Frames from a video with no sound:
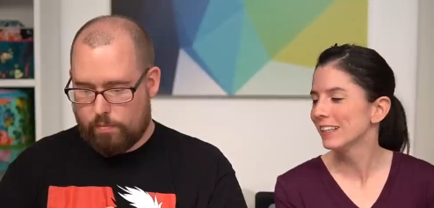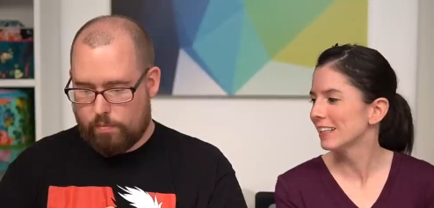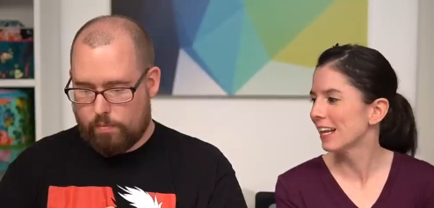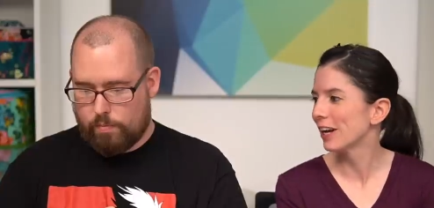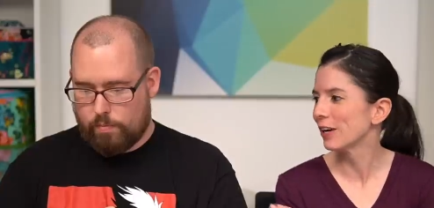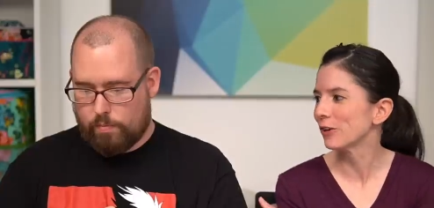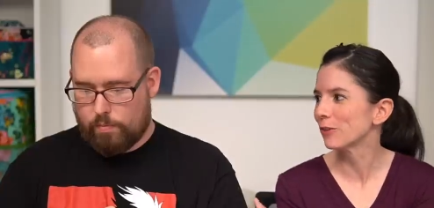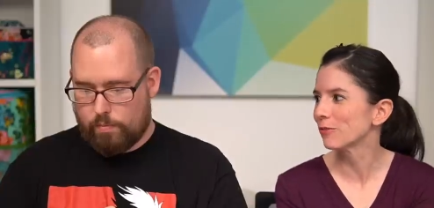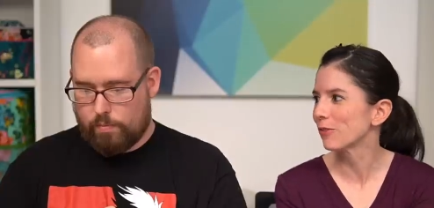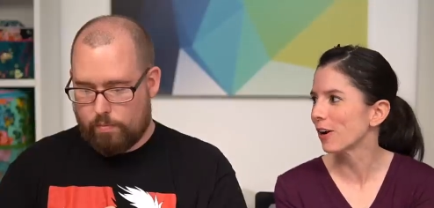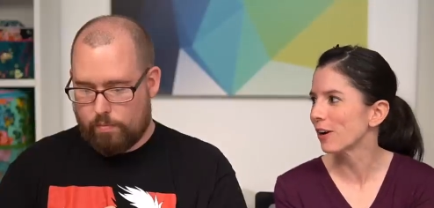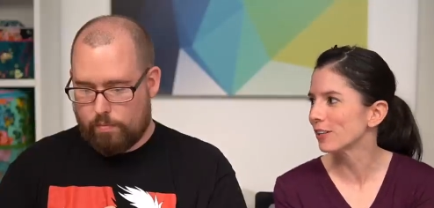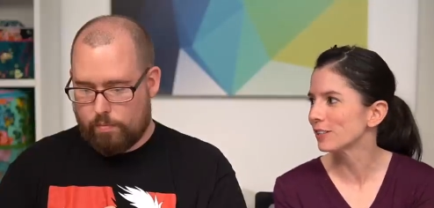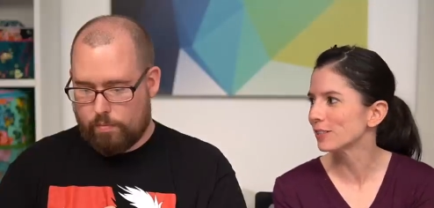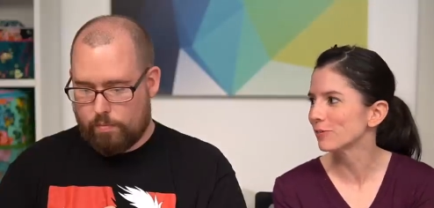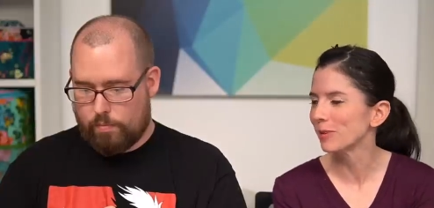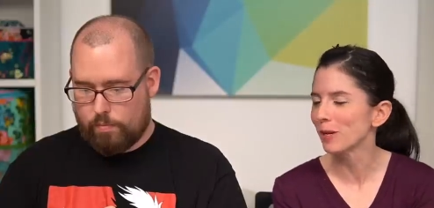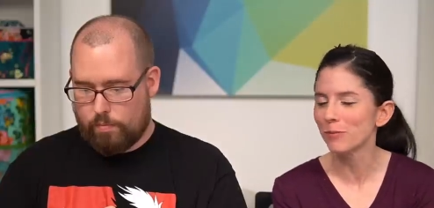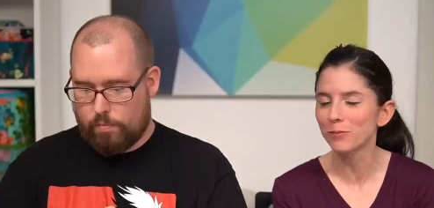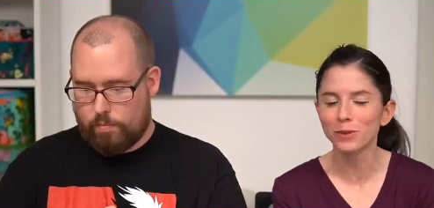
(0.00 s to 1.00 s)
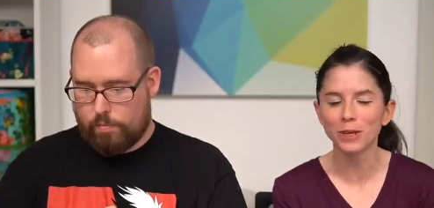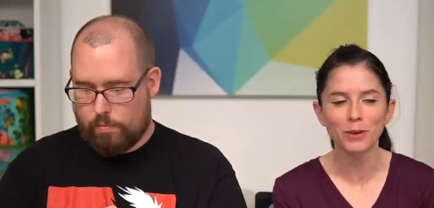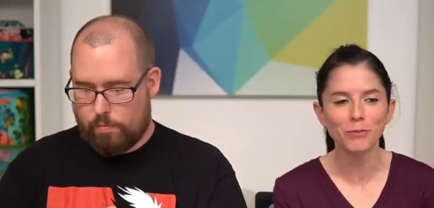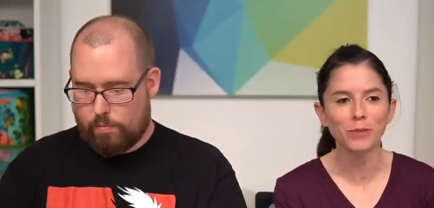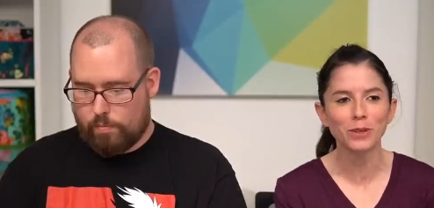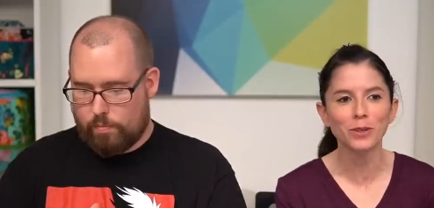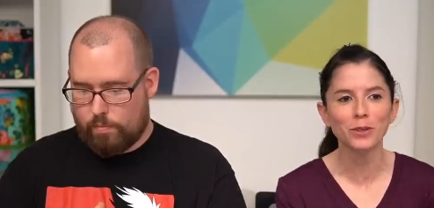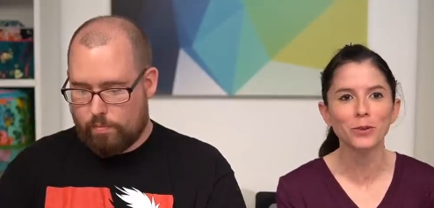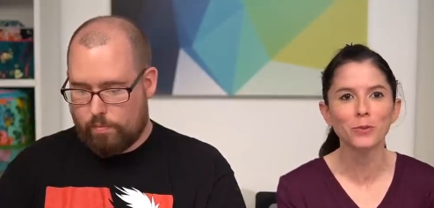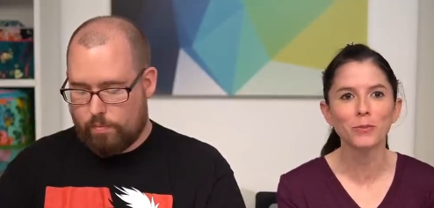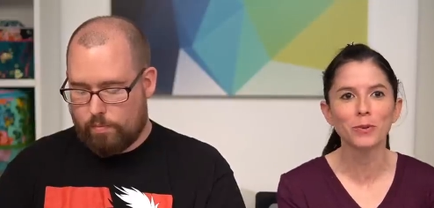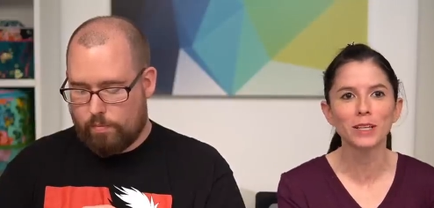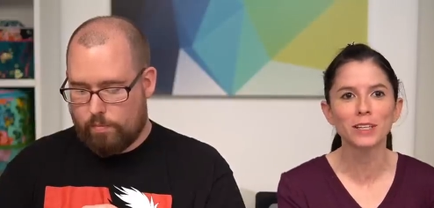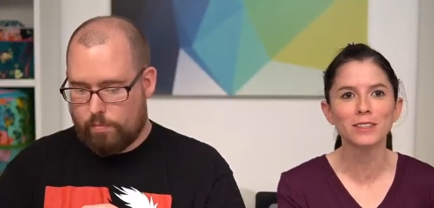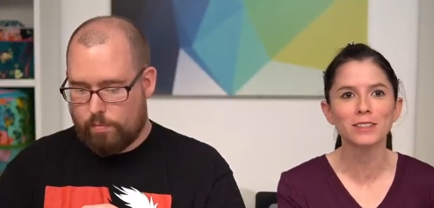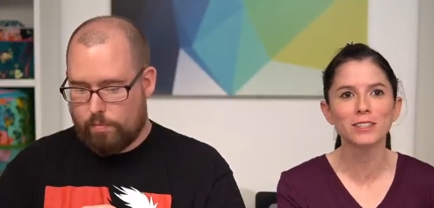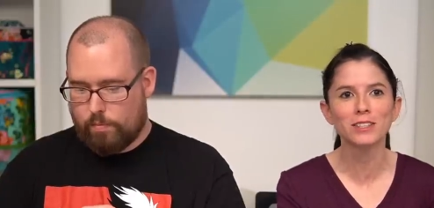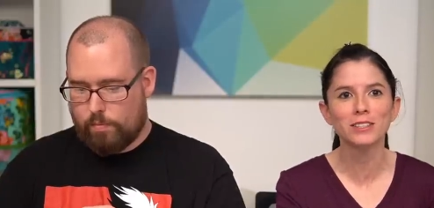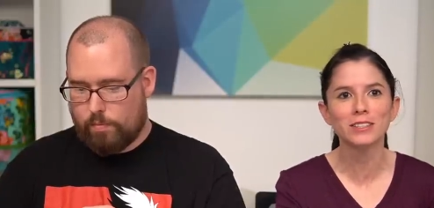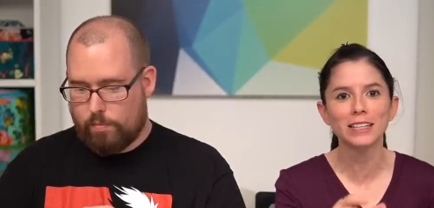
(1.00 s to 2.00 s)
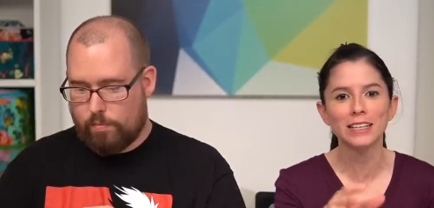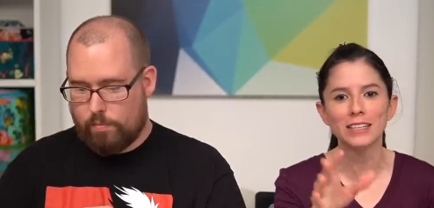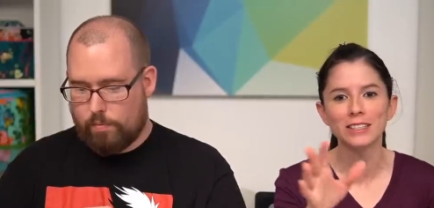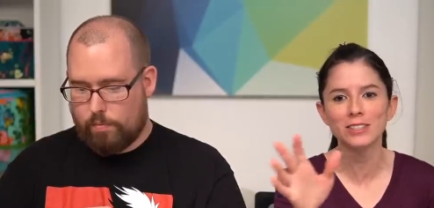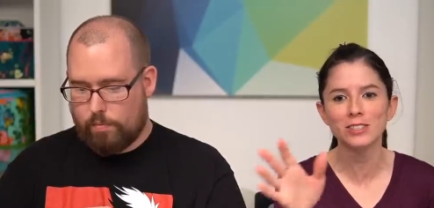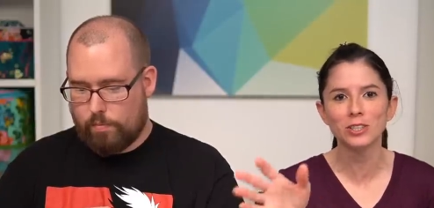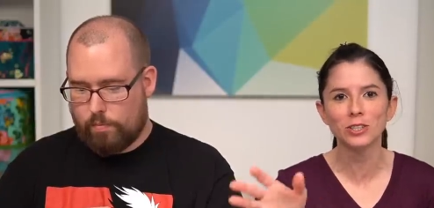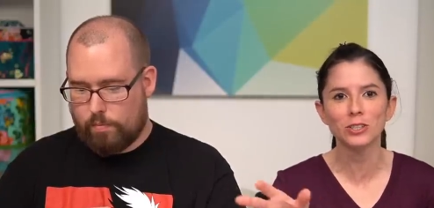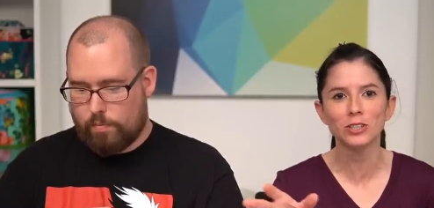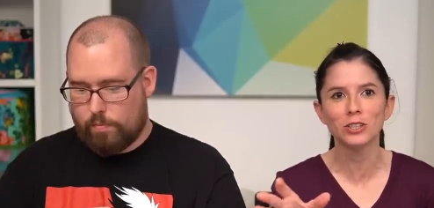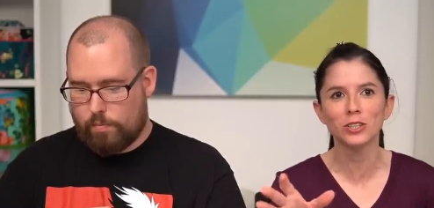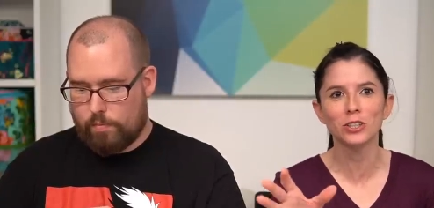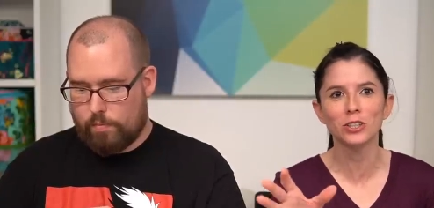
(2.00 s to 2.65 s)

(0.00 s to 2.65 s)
Speaker 1: not your fault, I'm not blaming you, but until Danny started